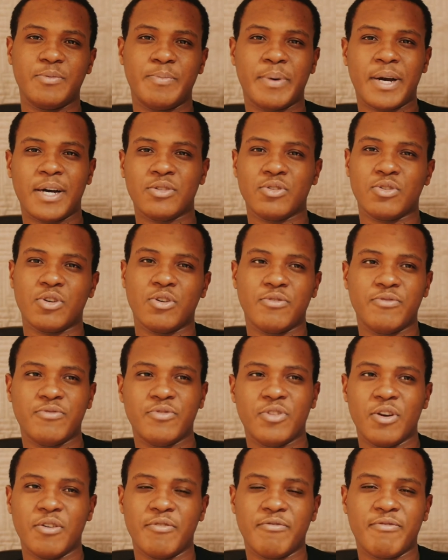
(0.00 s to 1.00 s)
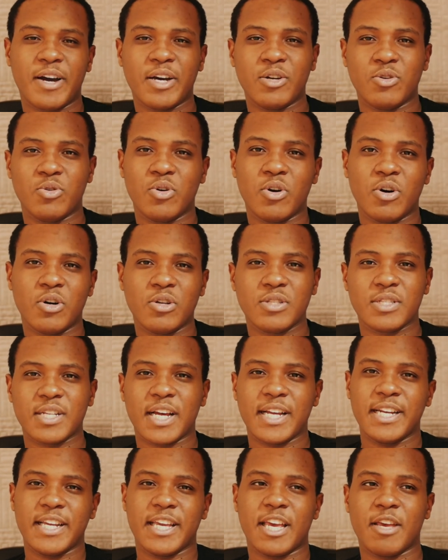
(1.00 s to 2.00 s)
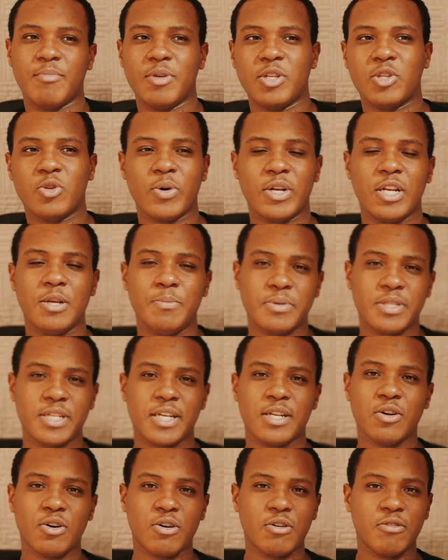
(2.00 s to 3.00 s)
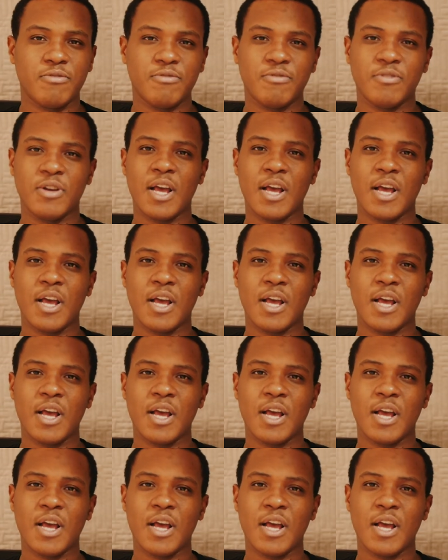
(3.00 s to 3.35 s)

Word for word: pounds off the final cost, and it gave me twenty percent off